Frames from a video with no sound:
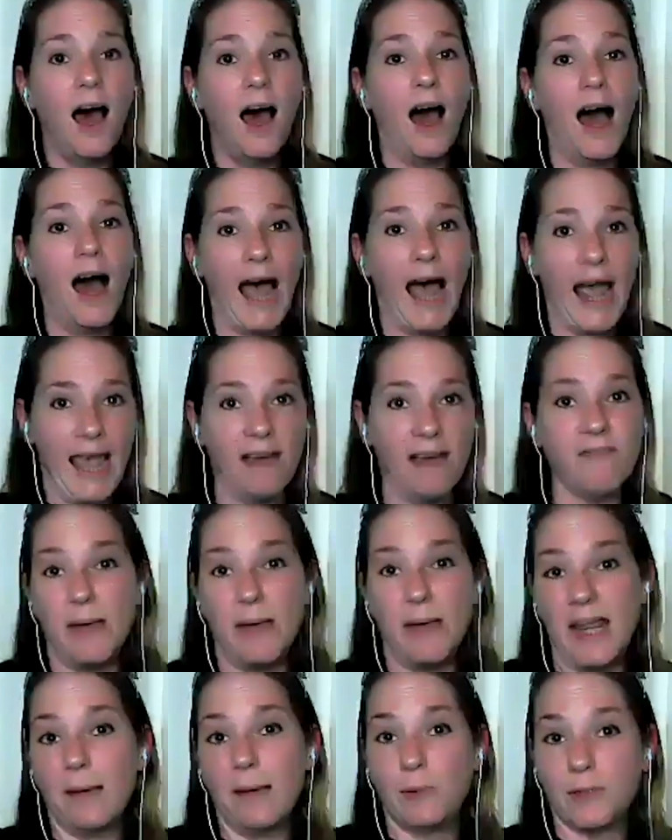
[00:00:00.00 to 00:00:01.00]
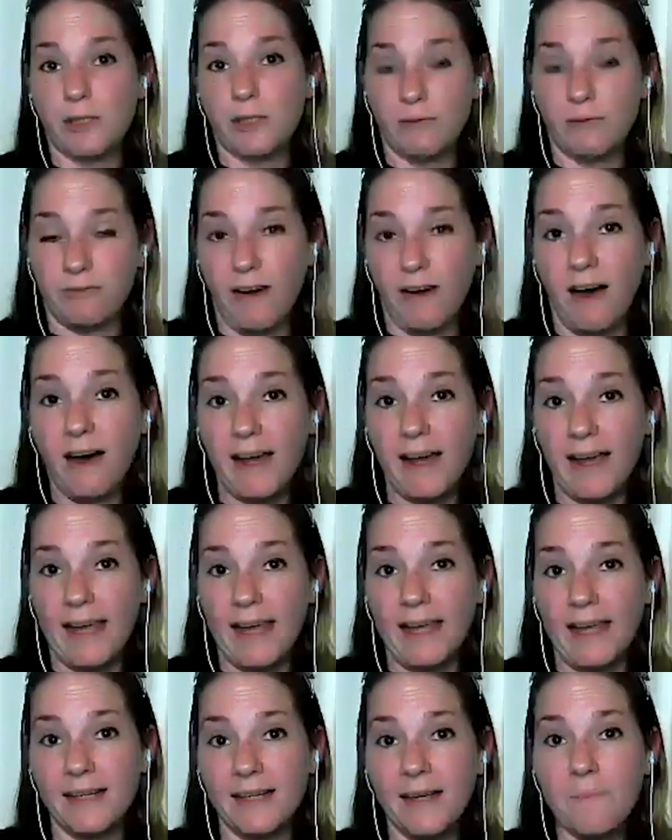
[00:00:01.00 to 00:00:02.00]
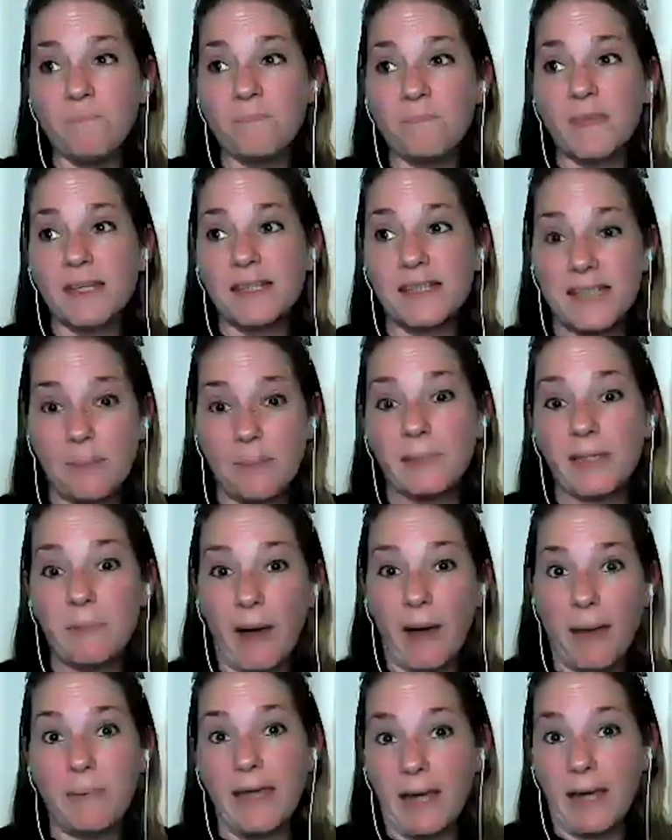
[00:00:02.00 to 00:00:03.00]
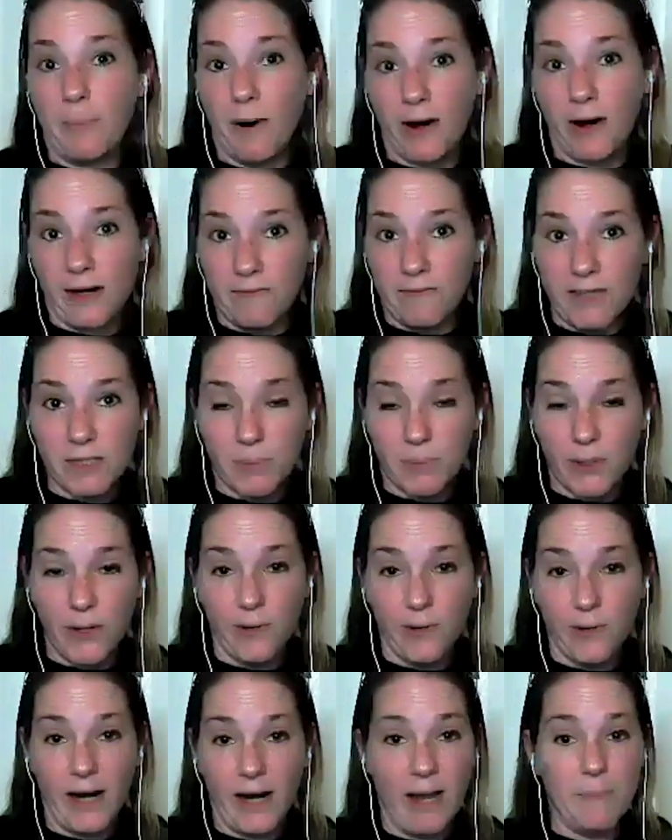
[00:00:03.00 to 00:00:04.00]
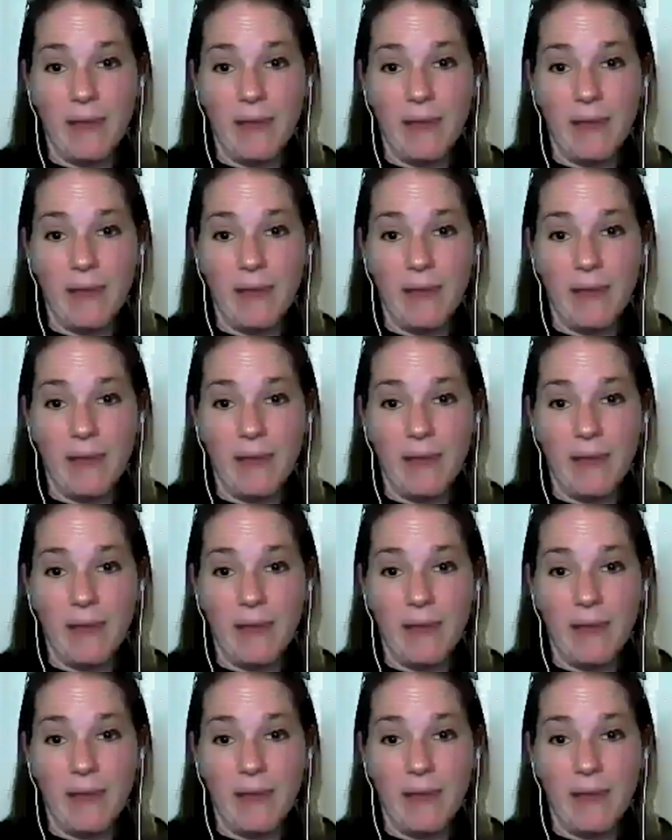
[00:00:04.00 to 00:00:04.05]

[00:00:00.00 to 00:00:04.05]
I have been able to find simply by being a part of this program.